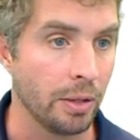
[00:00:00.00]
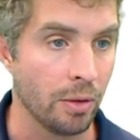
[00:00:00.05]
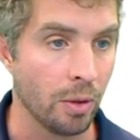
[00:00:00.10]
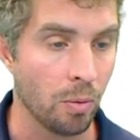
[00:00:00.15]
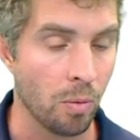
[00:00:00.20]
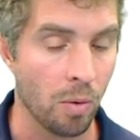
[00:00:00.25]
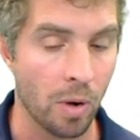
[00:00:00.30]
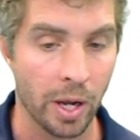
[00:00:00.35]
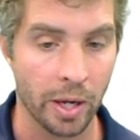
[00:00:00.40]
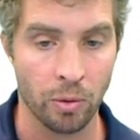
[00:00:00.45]
the
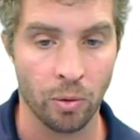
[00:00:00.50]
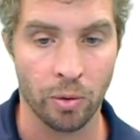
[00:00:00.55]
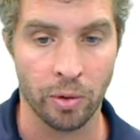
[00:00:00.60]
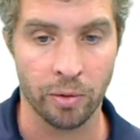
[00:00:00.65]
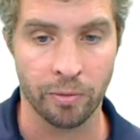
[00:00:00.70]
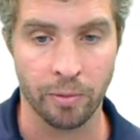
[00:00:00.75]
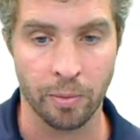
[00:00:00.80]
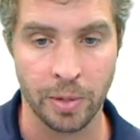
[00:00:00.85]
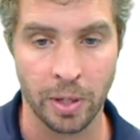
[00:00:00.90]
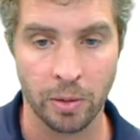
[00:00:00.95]
y
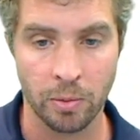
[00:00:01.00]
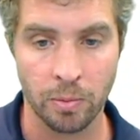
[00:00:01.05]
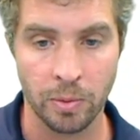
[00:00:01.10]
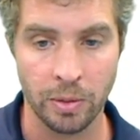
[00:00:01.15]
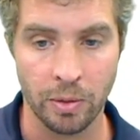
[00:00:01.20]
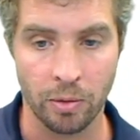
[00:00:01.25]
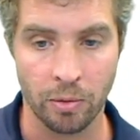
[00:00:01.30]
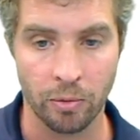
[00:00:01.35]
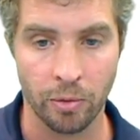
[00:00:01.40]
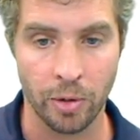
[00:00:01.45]
coordinate from the other one,
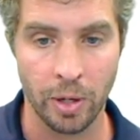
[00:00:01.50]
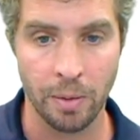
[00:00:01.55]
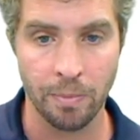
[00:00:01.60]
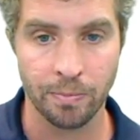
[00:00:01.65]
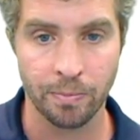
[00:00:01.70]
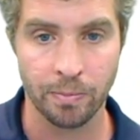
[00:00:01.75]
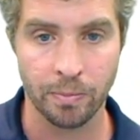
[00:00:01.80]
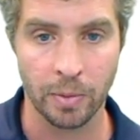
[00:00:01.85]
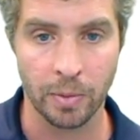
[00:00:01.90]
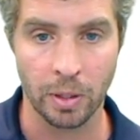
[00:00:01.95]
the 3,
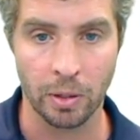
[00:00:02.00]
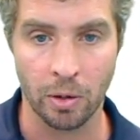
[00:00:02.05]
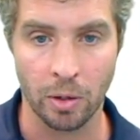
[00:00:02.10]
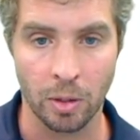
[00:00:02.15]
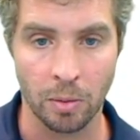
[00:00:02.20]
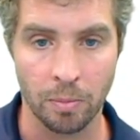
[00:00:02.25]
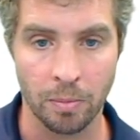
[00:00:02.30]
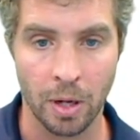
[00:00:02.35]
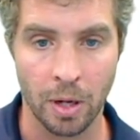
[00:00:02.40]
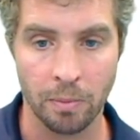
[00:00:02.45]
and go to
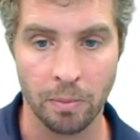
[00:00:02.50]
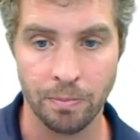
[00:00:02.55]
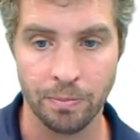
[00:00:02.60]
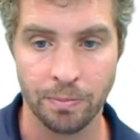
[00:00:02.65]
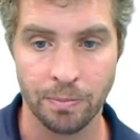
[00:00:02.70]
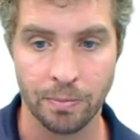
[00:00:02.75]
the bottom,